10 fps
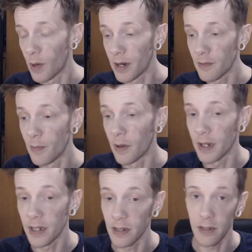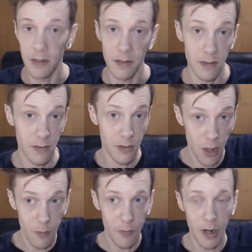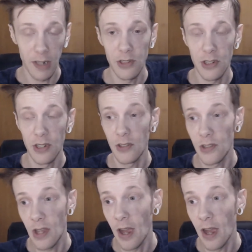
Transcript: One of my top fragrances.